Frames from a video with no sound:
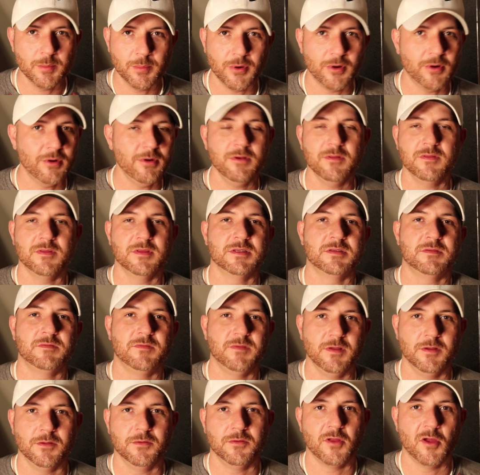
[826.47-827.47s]
a part of this
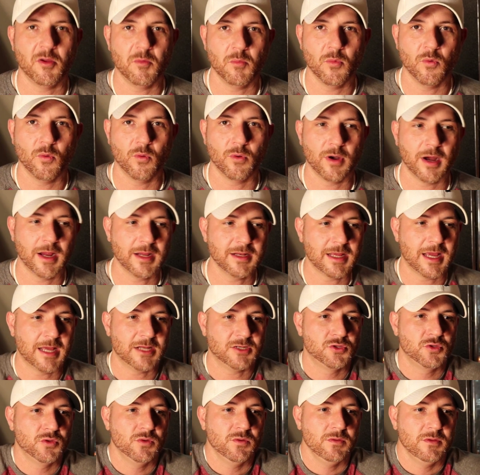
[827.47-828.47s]
field no more. I, I
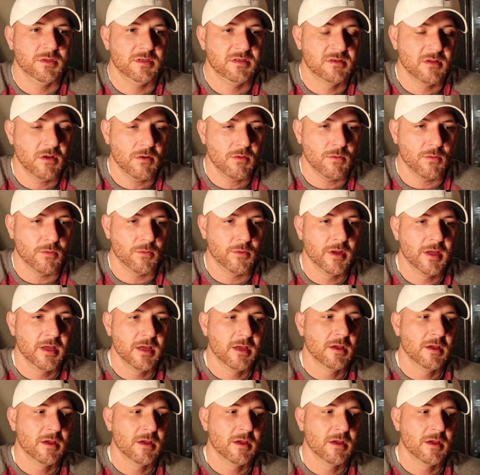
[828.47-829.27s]
truly don't.